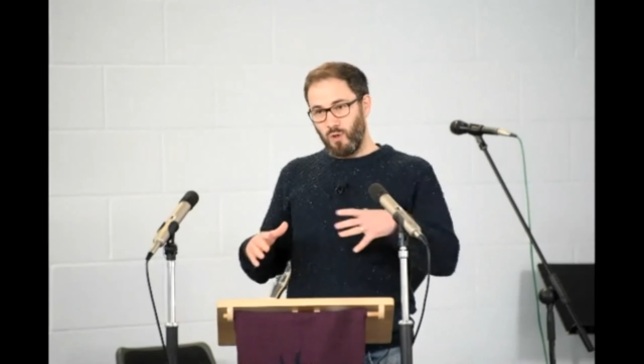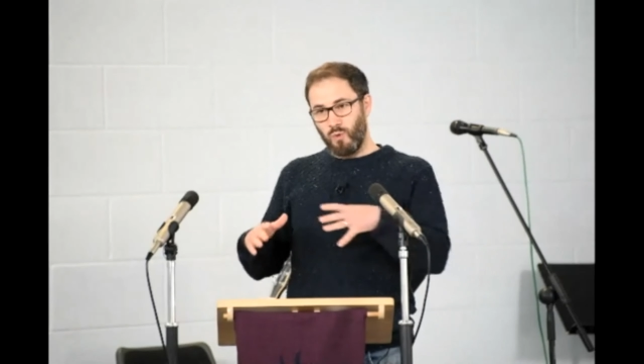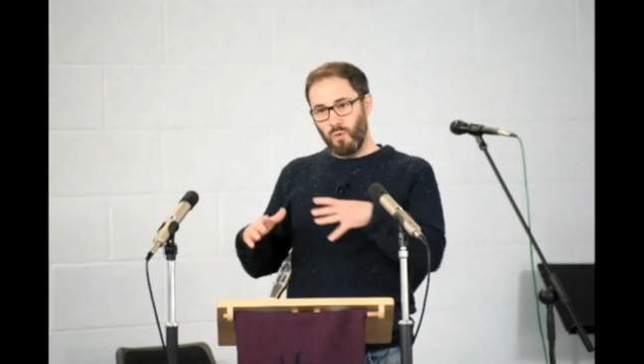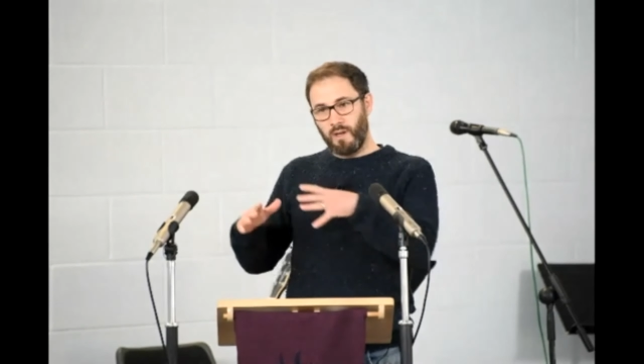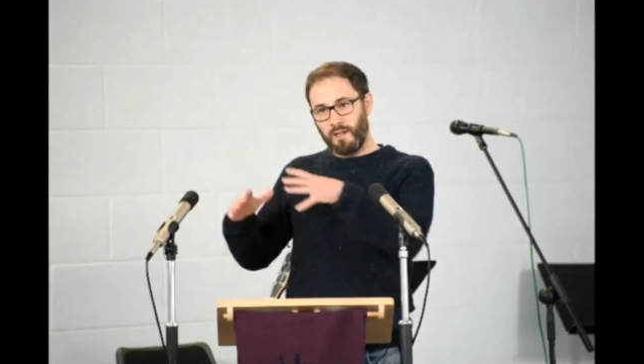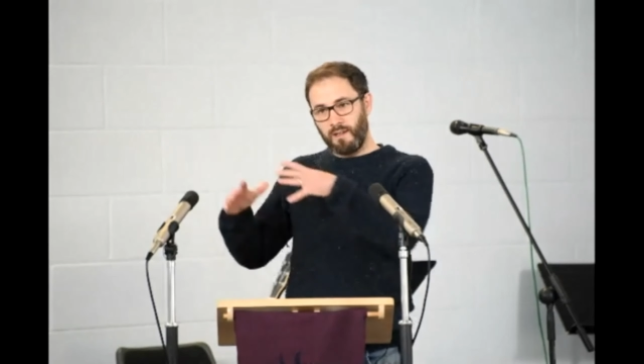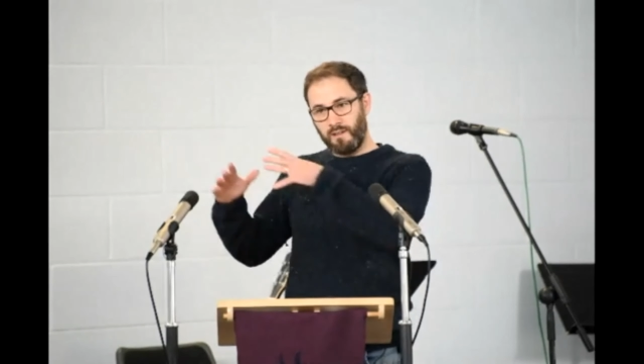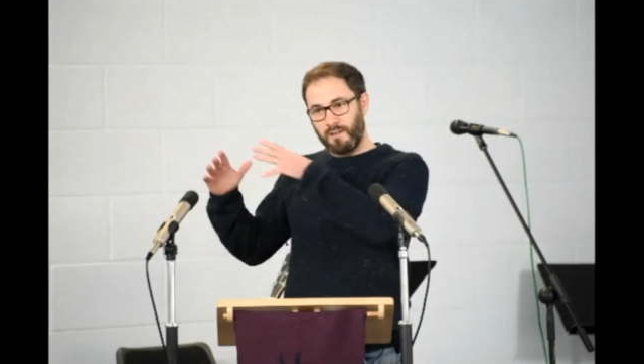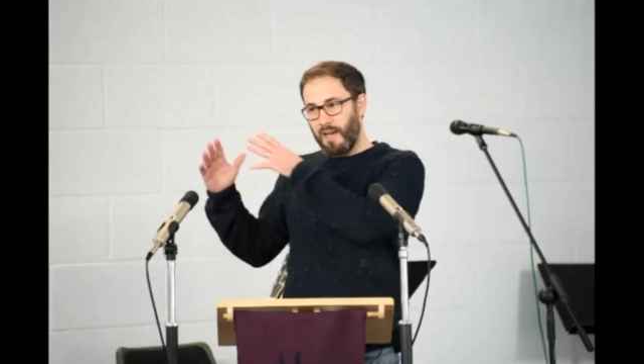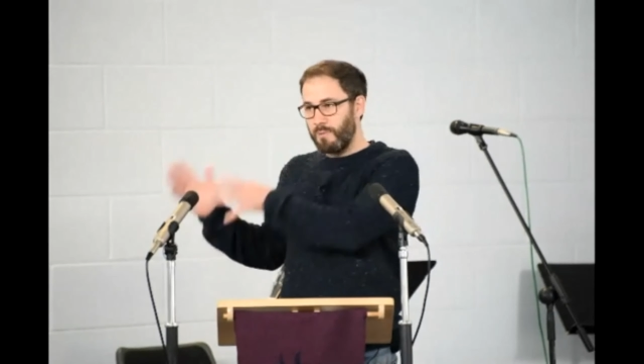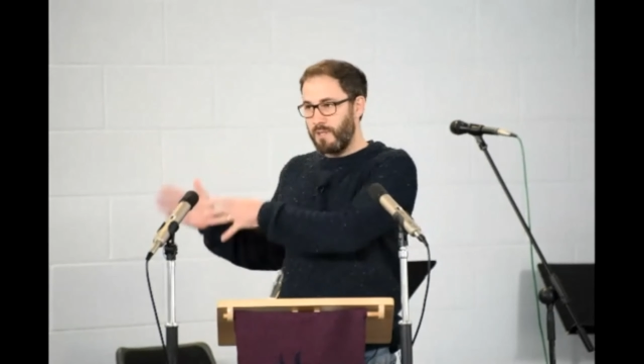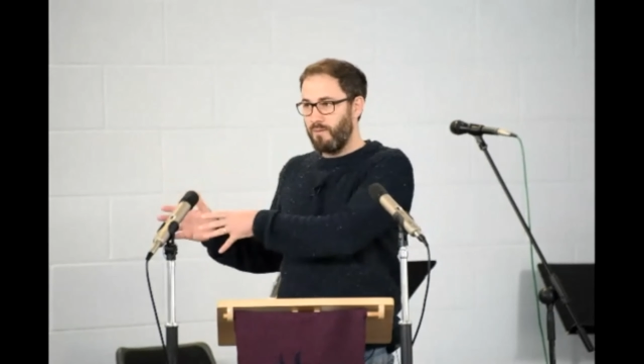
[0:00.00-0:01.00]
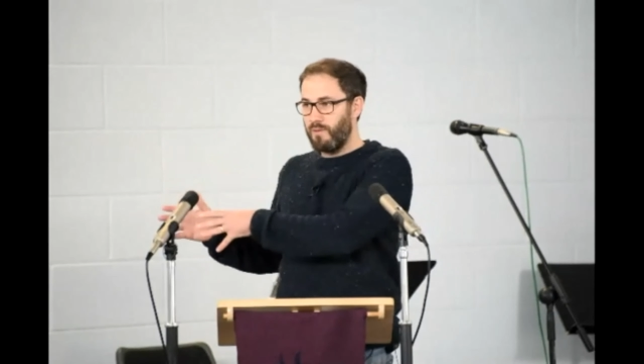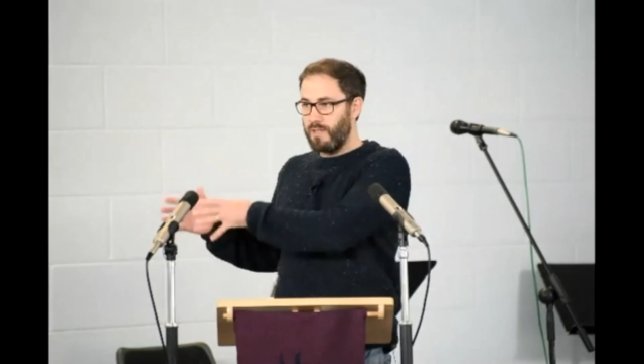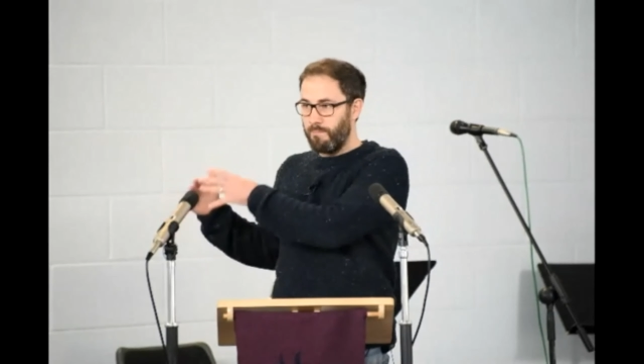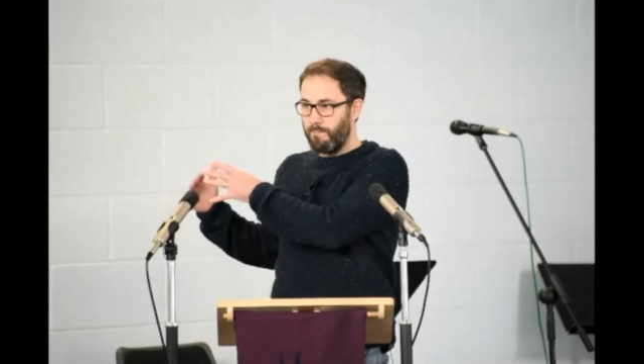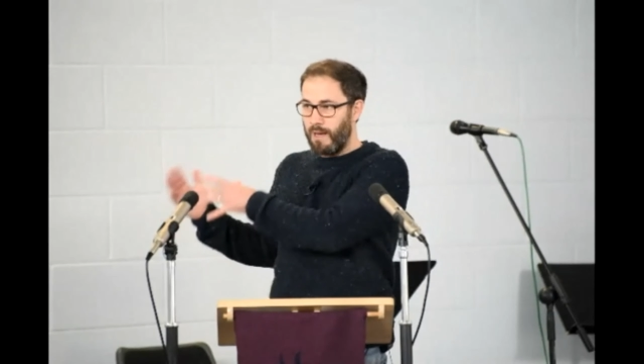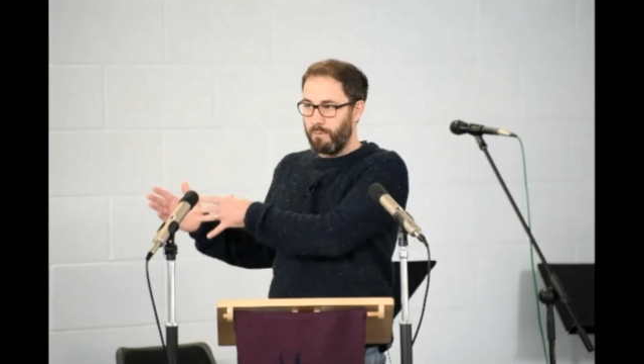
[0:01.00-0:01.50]
who were in captivity
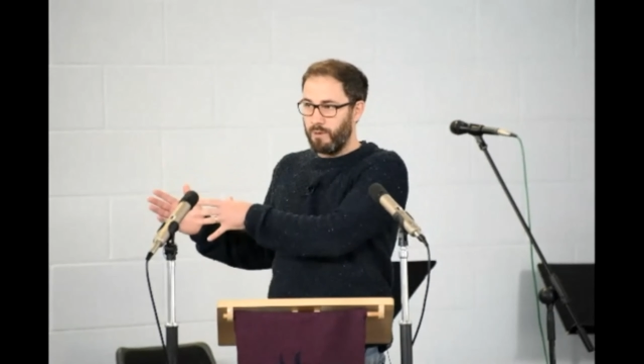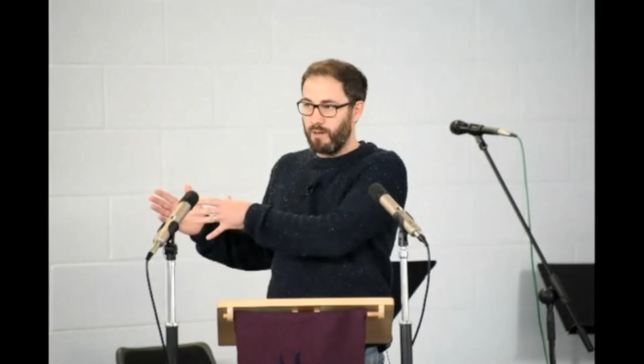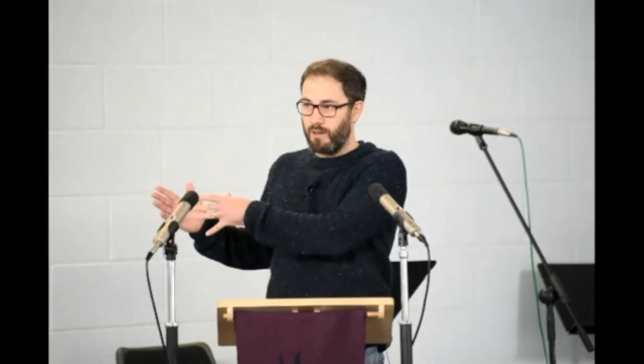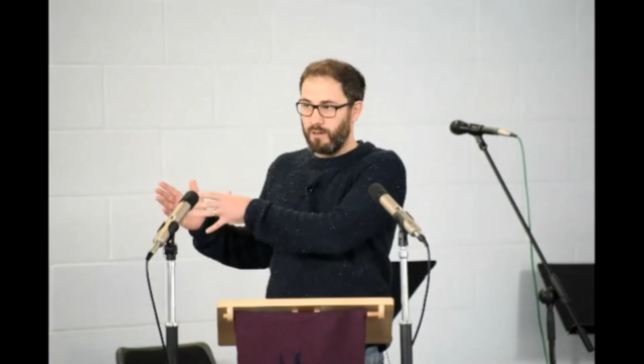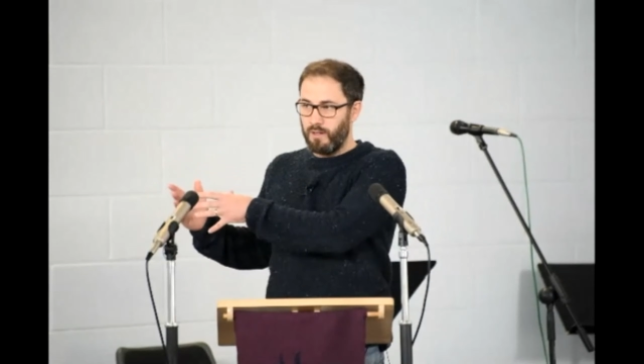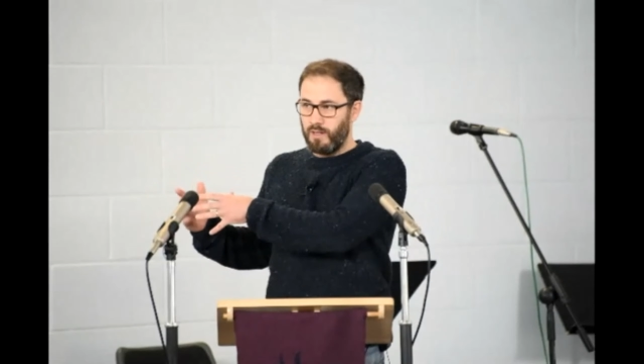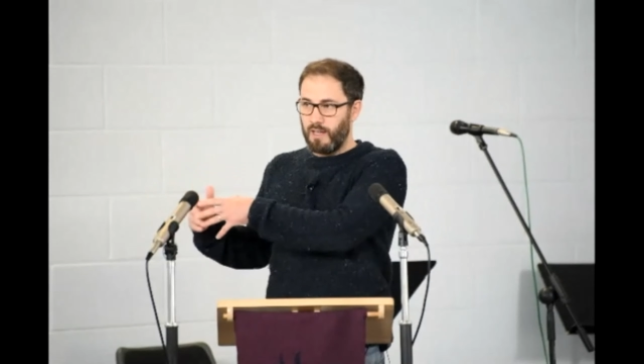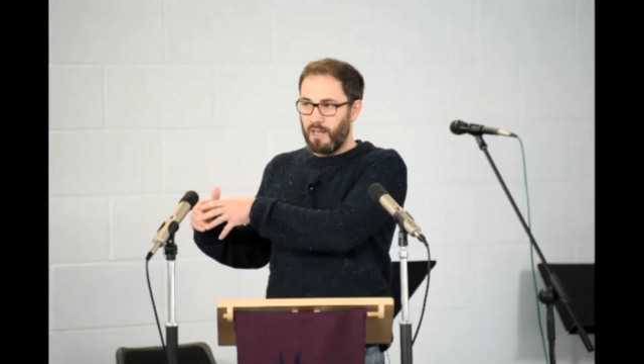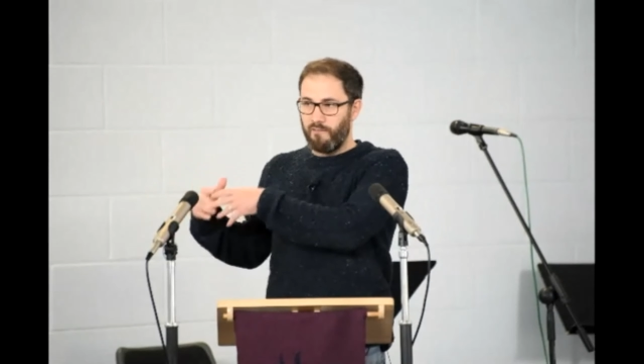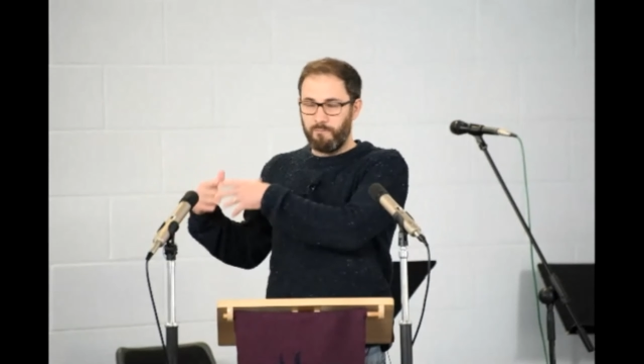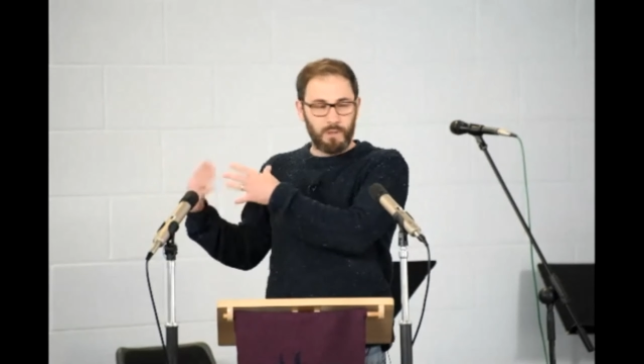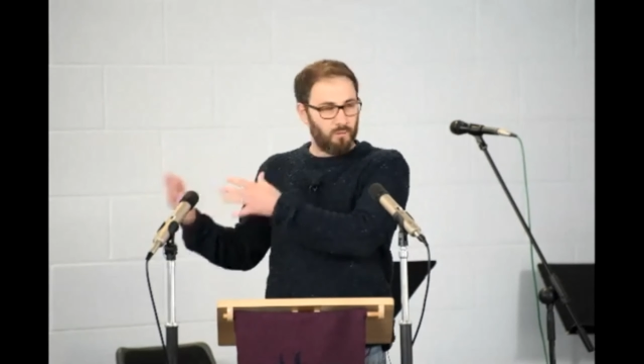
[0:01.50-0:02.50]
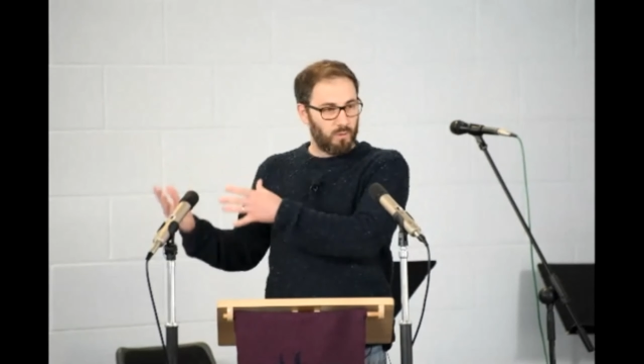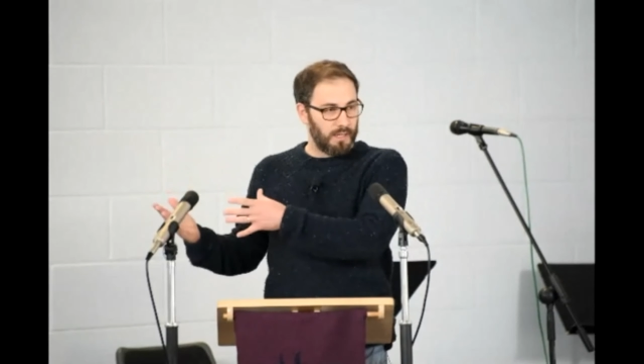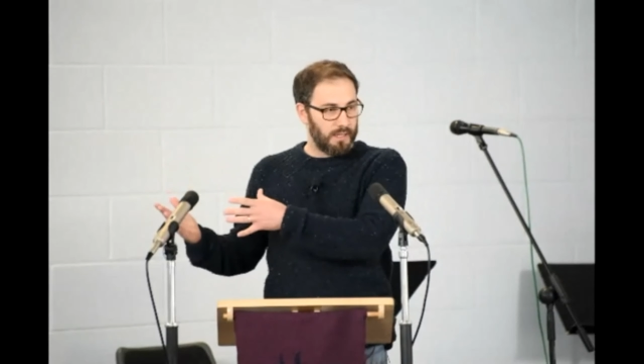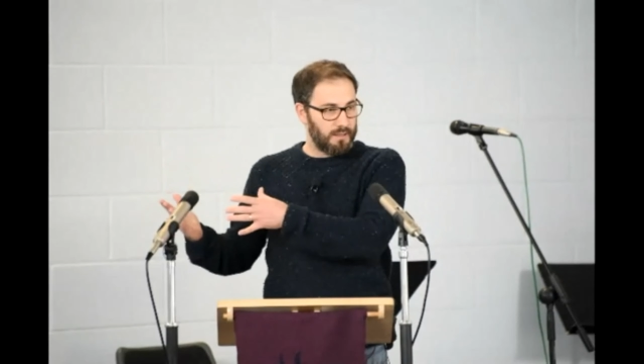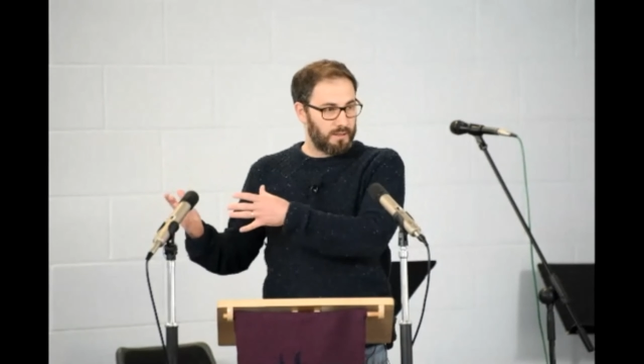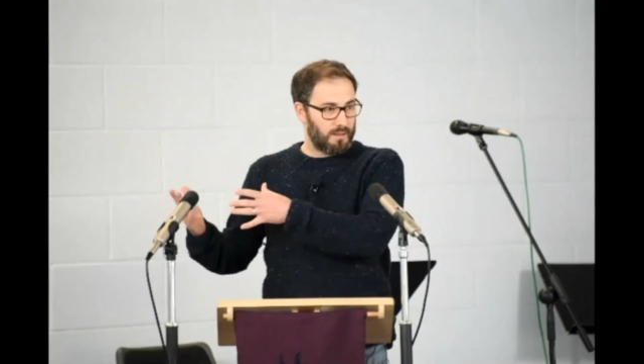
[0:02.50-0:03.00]
in Babylon have been
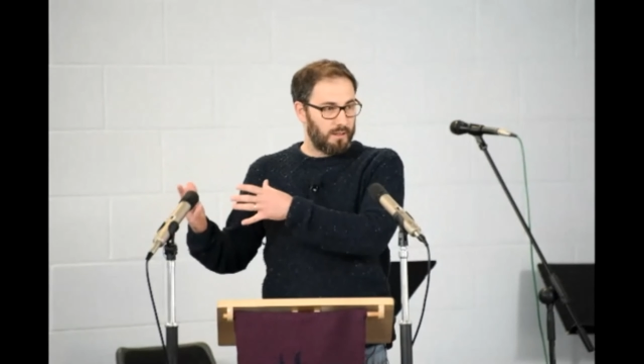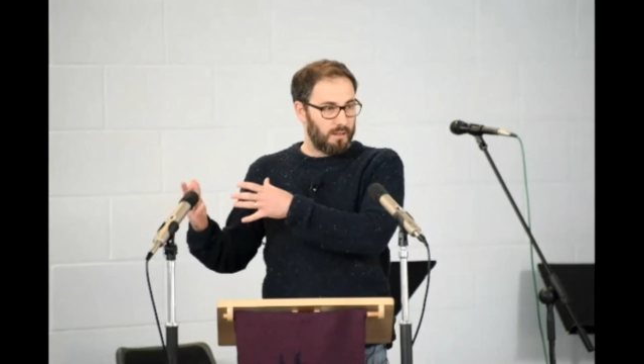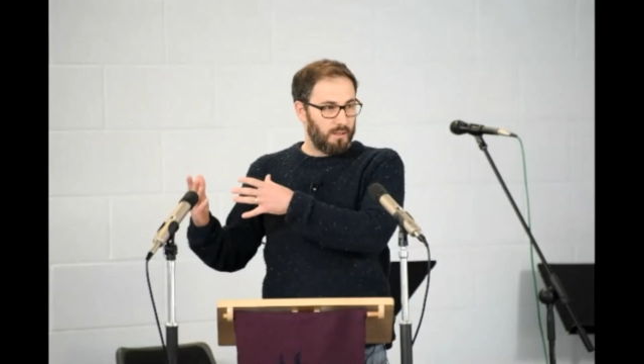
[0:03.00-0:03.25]
released.